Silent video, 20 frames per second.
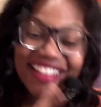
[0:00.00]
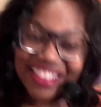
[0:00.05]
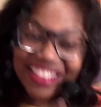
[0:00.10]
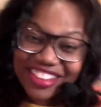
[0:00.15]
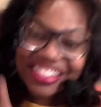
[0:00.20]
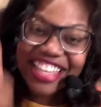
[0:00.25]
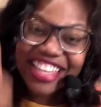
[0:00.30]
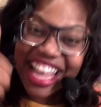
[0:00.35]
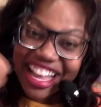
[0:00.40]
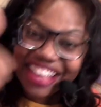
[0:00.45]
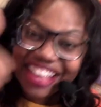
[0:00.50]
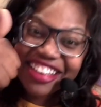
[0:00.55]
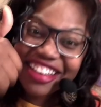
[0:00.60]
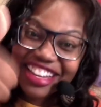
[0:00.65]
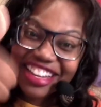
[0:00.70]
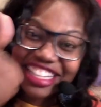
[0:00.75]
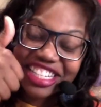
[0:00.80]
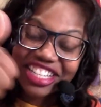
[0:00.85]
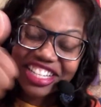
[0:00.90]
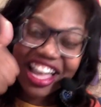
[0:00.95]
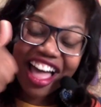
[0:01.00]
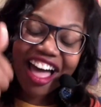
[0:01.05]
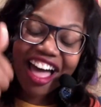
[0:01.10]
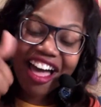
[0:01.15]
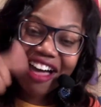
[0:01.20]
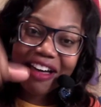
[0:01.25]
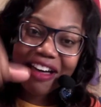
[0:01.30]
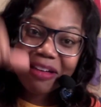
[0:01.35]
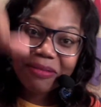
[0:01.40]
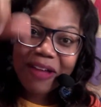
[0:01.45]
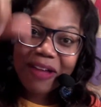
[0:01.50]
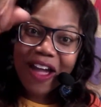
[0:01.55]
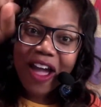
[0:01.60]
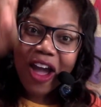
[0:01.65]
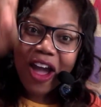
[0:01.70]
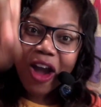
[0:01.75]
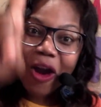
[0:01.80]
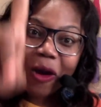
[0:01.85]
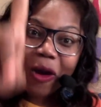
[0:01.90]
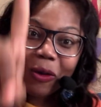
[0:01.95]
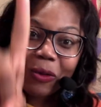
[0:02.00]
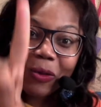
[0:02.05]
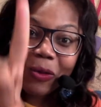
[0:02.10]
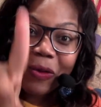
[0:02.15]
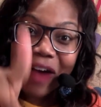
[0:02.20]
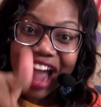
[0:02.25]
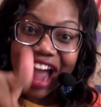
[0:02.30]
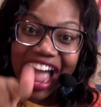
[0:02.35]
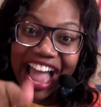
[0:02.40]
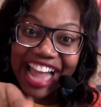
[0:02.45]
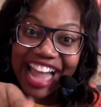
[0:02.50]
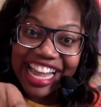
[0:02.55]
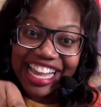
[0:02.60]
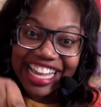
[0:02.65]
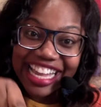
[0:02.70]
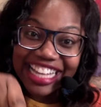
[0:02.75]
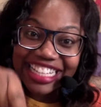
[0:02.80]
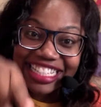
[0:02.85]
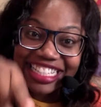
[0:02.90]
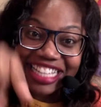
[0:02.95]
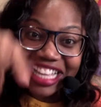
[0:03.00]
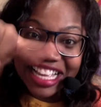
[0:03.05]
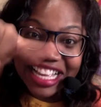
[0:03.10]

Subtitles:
And you say, good job. Right.